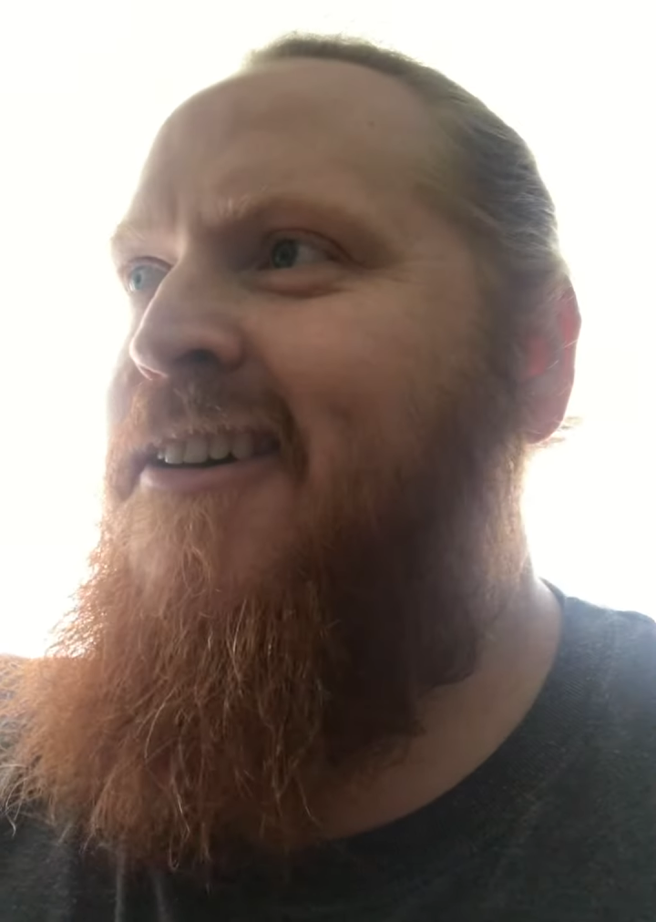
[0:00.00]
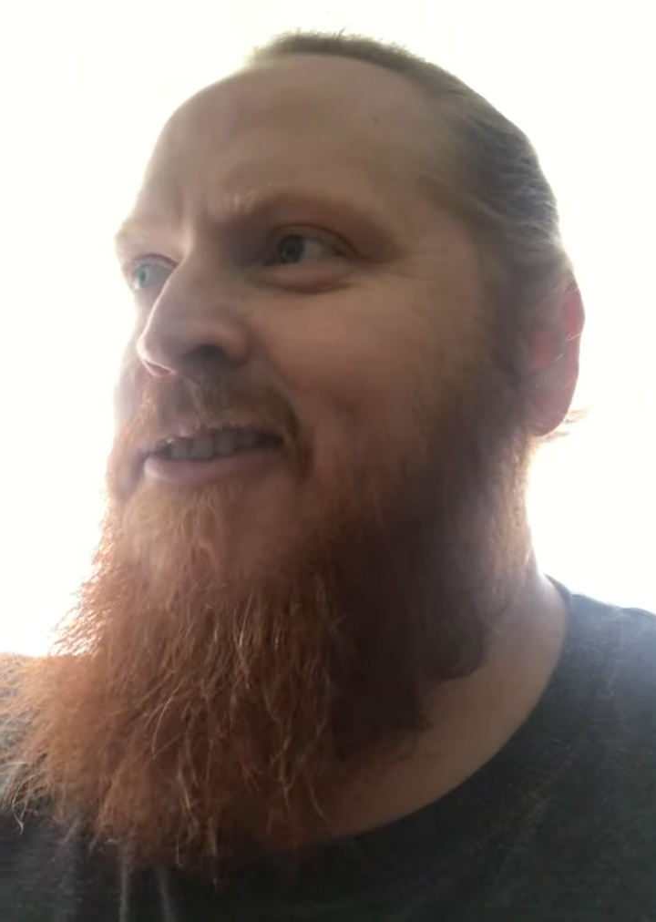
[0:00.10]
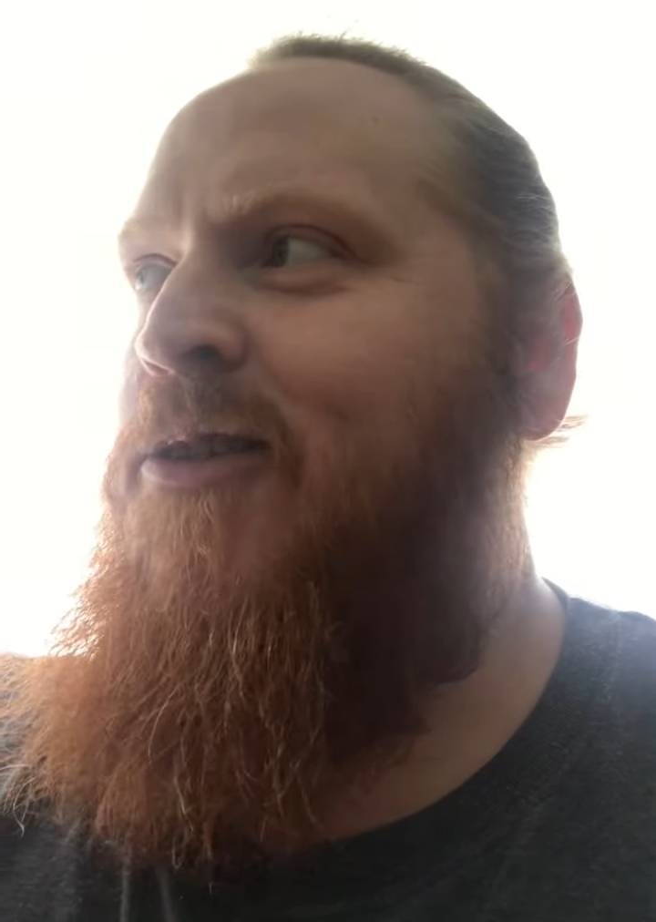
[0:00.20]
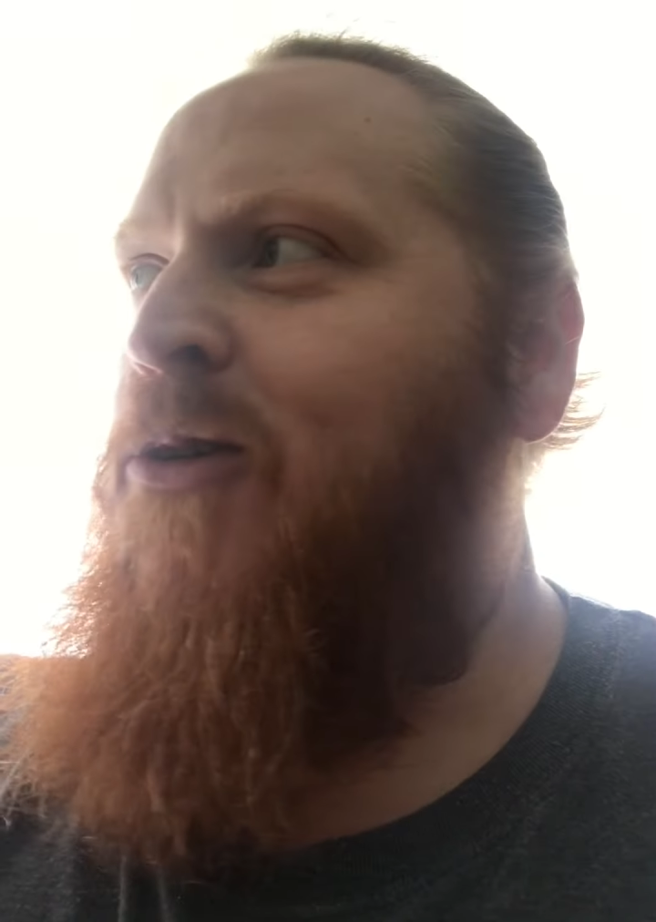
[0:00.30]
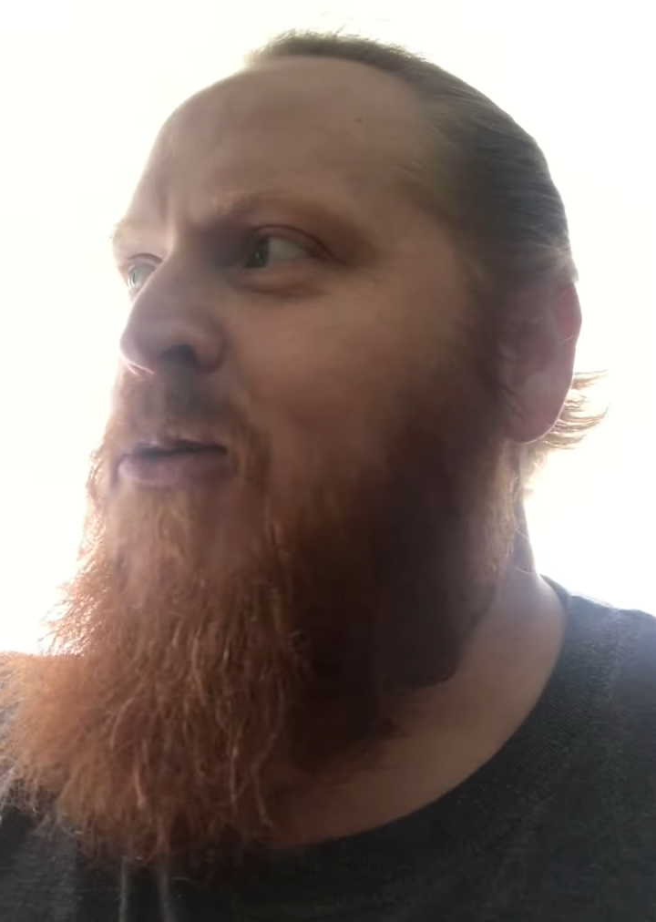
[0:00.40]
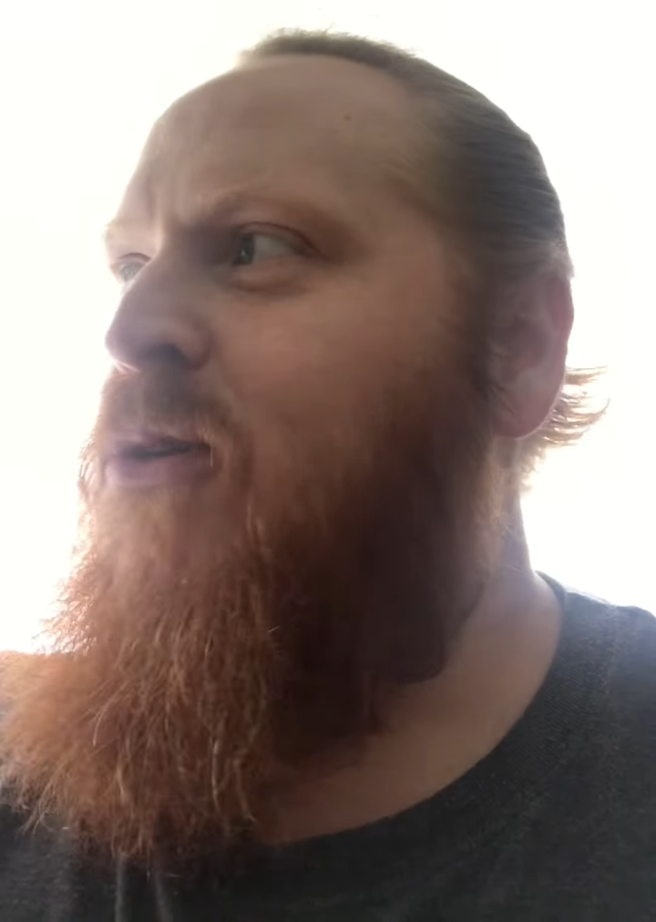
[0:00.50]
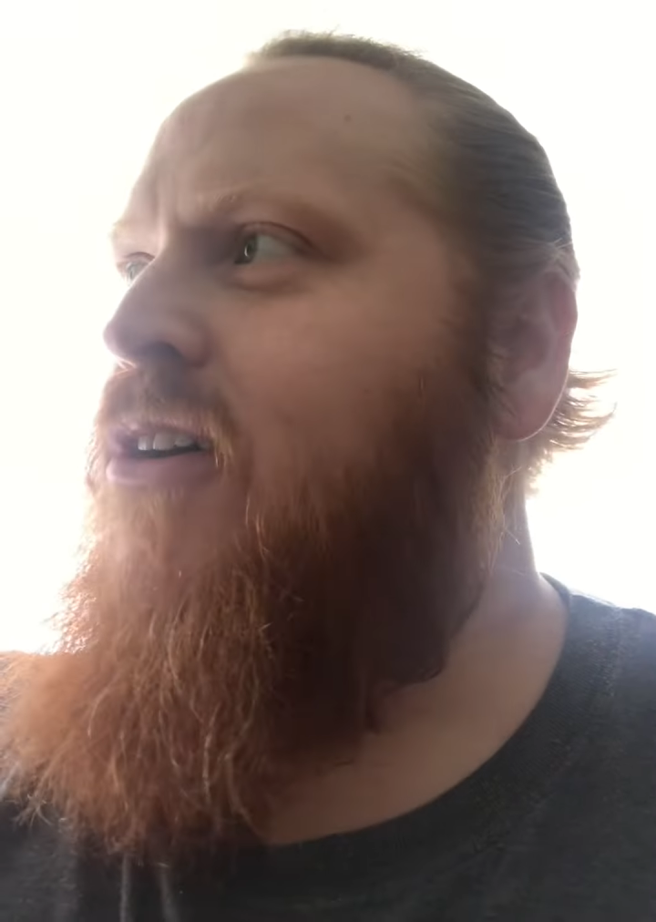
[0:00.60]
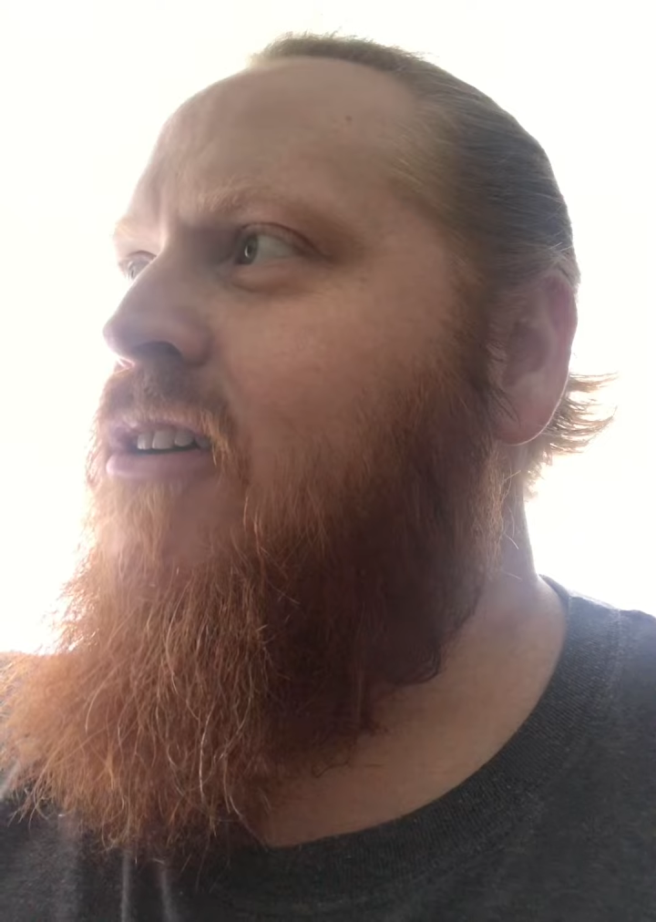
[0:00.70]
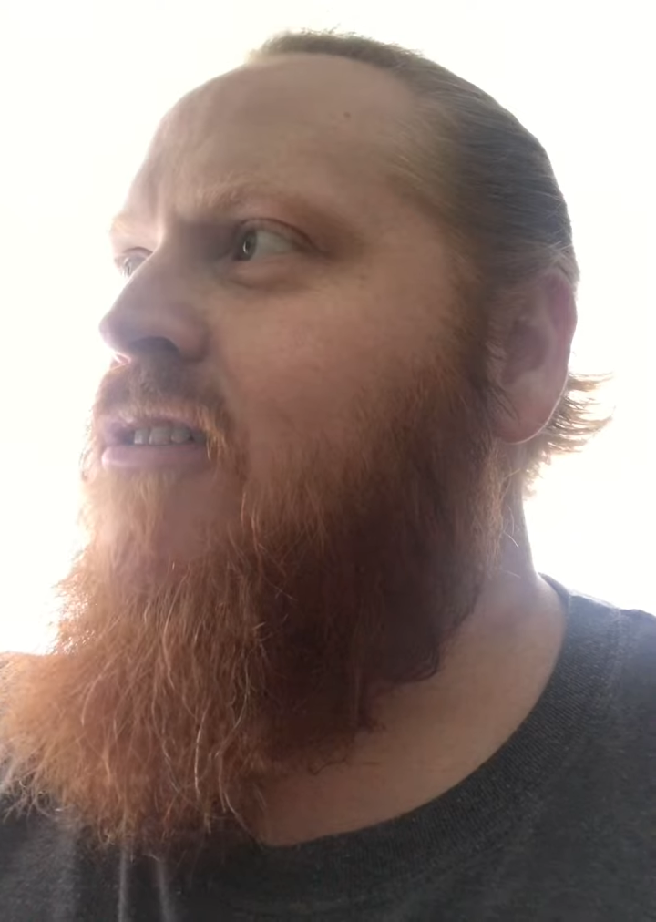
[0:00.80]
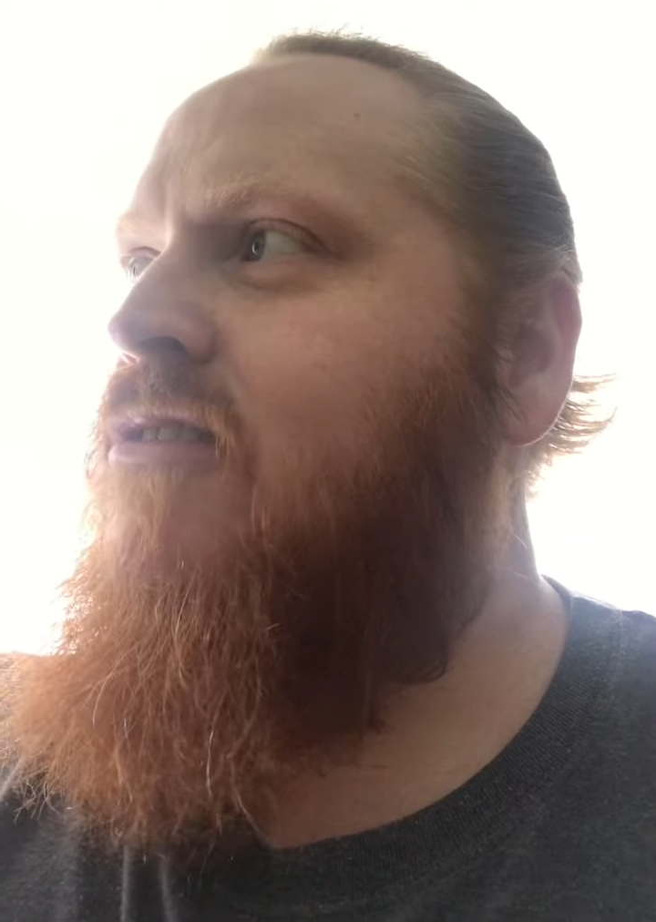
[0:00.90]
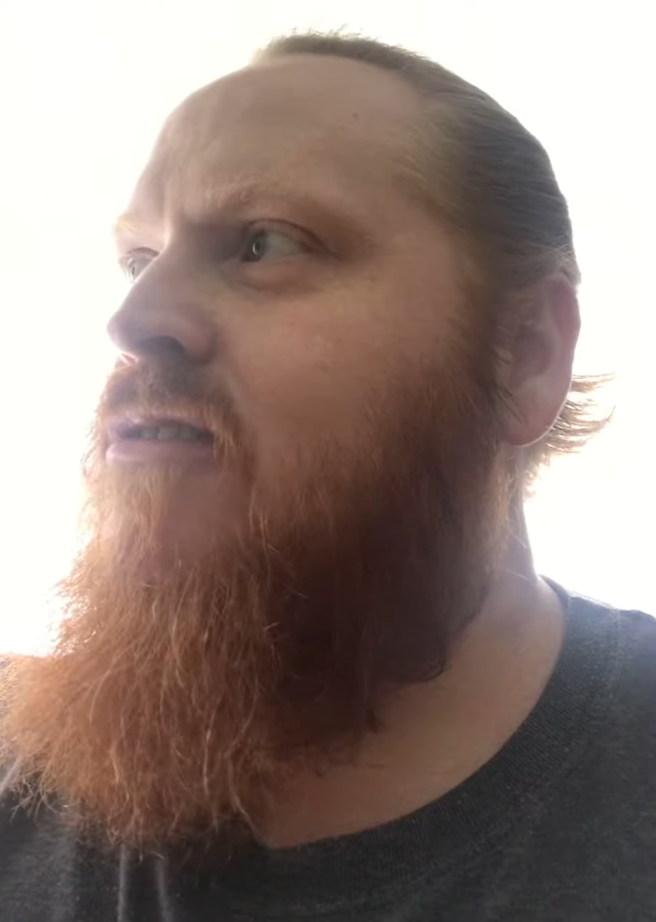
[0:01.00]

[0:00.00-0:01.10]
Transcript: in their own way.